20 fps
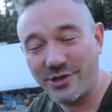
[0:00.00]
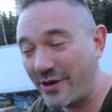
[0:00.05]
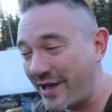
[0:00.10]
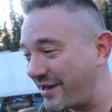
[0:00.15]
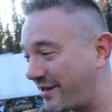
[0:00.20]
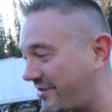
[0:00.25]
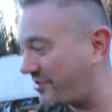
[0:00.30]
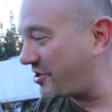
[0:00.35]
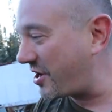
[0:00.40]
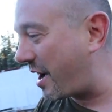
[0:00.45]
go
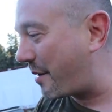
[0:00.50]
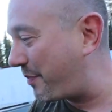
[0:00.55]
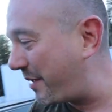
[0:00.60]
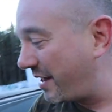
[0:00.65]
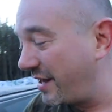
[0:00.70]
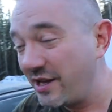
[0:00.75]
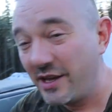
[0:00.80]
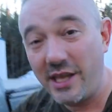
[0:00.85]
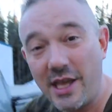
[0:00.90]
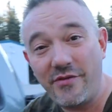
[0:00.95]
ahead to the shop,
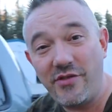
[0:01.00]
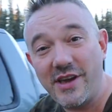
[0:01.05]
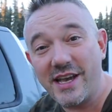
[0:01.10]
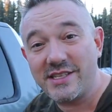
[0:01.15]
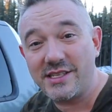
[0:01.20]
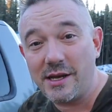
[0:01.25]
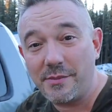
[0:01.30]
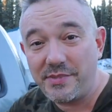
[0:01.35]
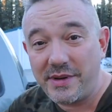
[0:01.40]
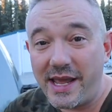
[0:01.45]
give you
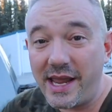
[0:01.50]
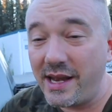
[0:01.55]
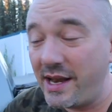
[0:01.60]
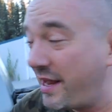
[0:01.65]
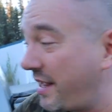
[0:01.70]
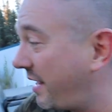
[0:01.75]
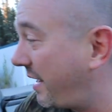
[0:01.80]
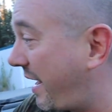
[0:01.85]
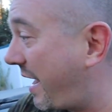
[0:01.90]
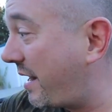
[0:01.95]
guys an update,
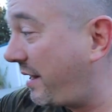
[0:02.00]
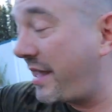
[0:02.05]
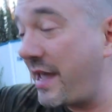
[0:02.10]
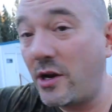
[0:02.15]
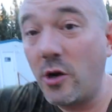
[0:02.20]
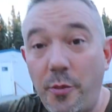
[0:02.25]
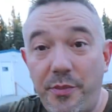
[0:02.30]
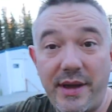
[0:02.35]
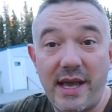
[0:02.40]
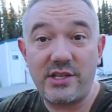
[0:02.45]
and
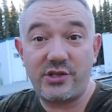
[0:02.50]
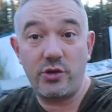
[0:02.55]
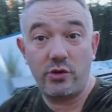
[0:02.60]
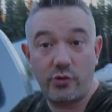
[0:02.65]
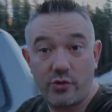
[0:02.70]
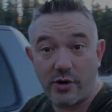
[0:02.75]
again, hope you guys are doing